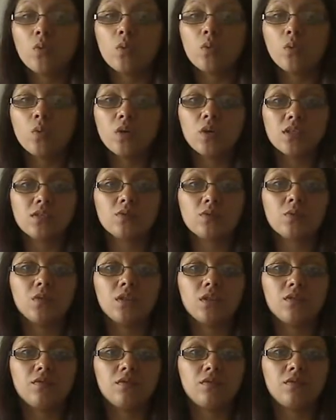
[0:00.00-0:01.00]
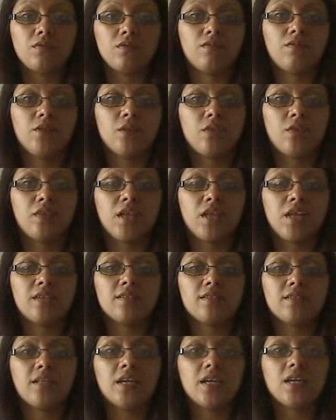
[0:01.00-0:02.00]
was one of the few
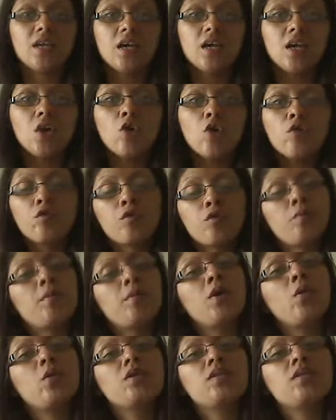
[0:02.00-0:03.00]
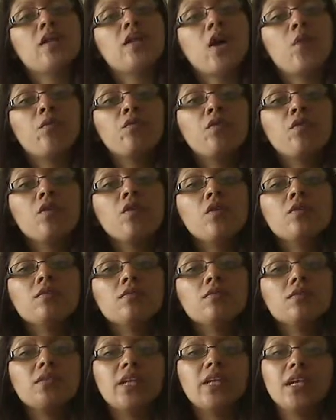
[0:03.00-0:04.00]
things that for me was helpful,
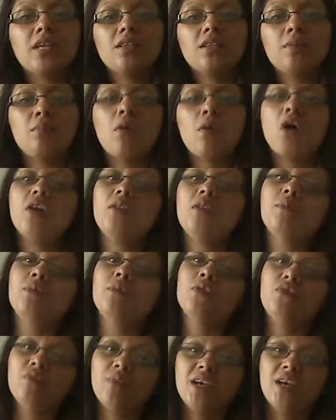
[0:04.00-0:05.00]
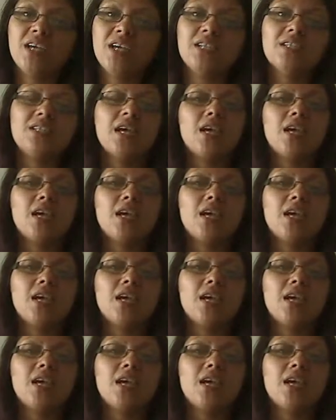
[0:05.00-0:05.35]
like the body movement.